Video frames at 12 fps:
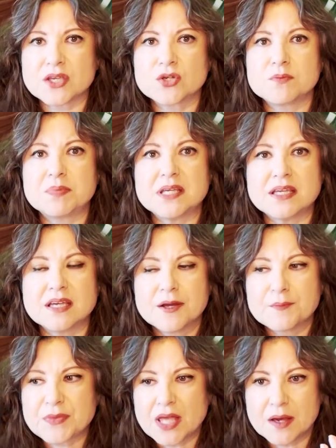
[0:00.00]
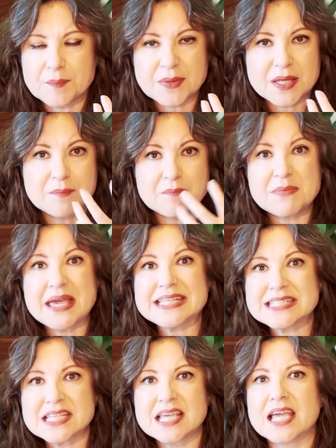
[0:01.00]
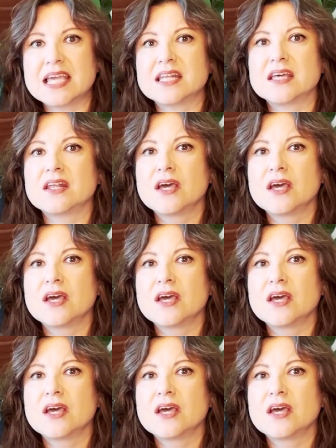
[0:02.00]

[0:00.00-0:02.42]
could be emaciated,